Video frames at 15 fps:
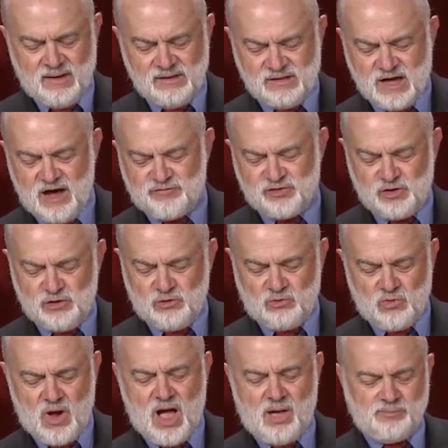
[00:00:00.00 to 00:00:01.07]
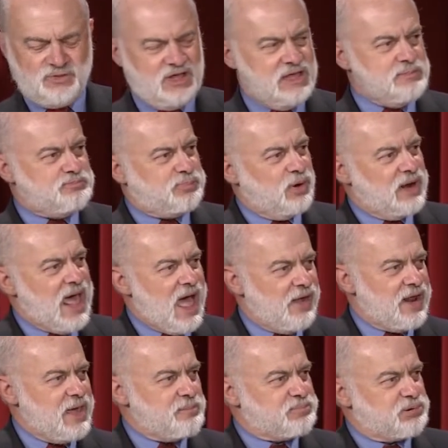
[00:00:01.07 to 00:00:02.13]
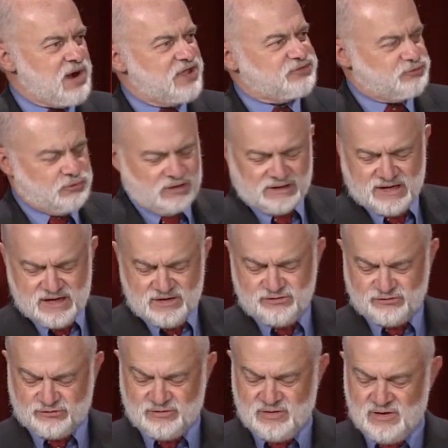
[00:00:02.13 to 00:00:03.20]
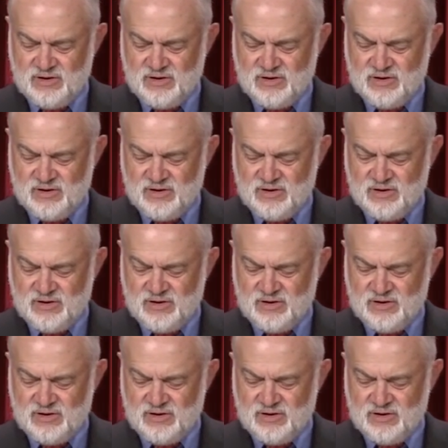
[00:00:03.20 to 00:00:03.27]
Governor Romney put out a press release